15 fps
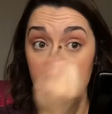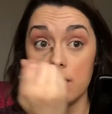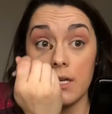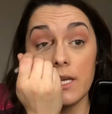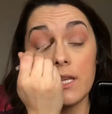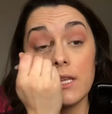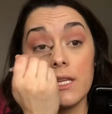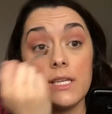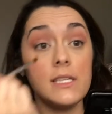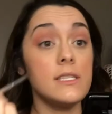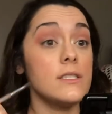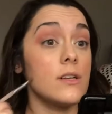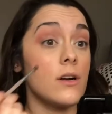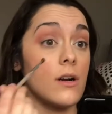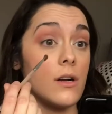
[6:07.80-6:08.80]
like,
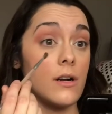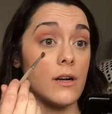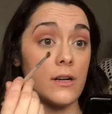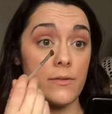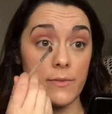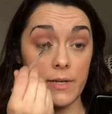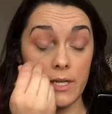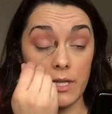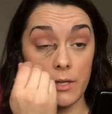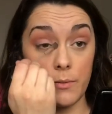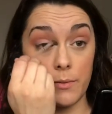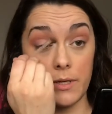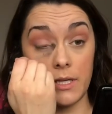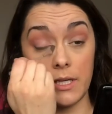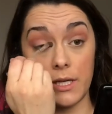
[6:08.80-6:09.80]
these are really,
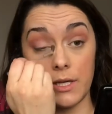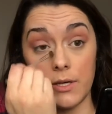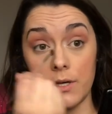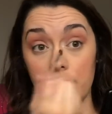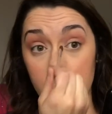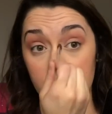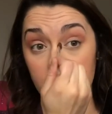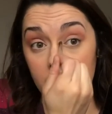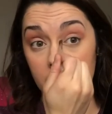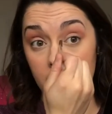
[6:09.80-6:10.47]
really good